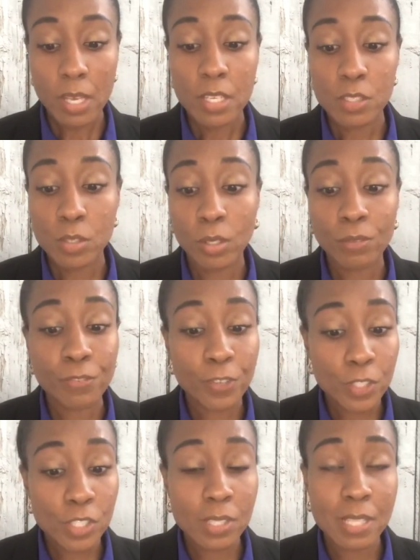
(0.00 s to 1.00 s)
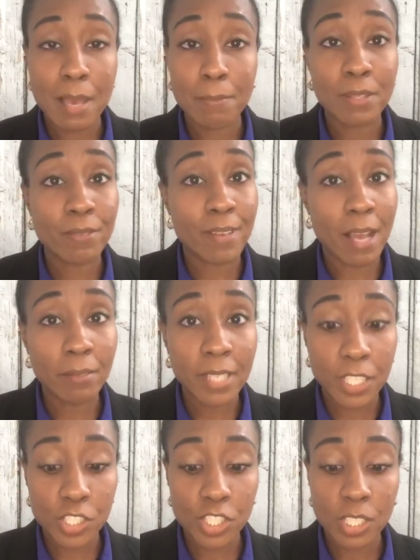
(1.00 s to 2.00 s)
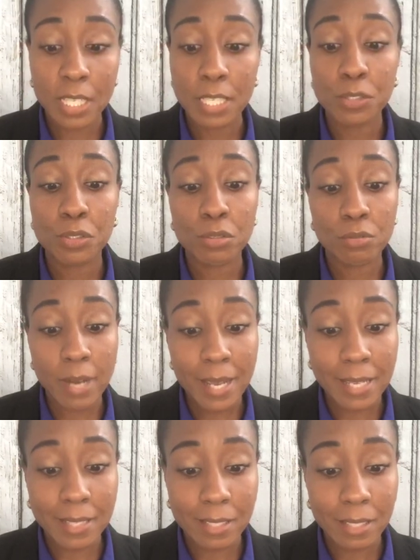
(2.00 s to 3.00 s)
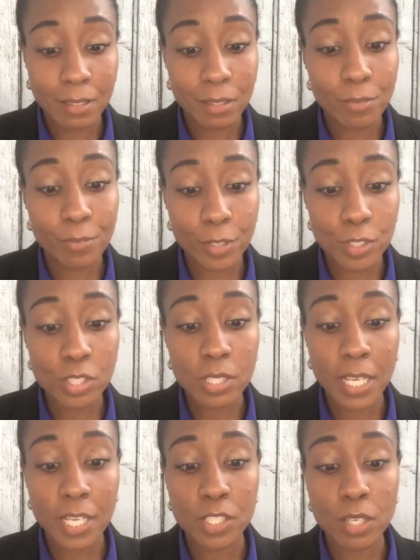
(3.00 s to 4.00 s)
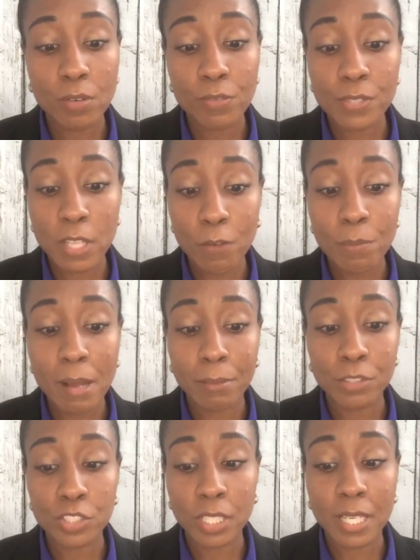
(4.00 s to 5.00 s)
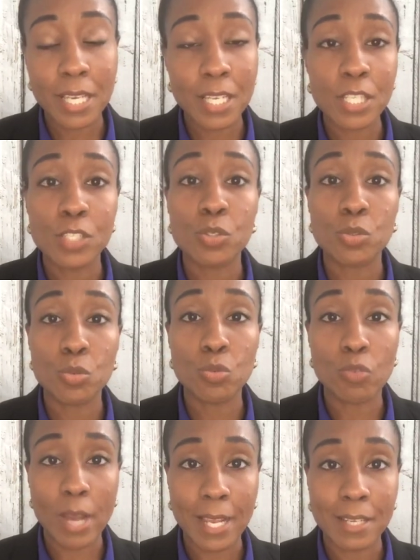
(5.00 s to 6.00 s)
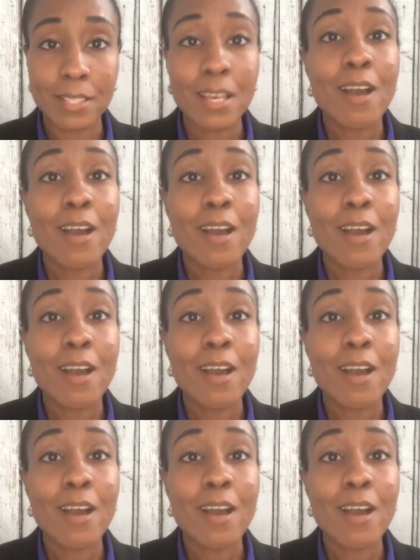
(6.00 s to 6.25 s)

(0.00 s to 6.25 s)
So the first step, the foundation, is to write. The first stage of self-publishing is to write.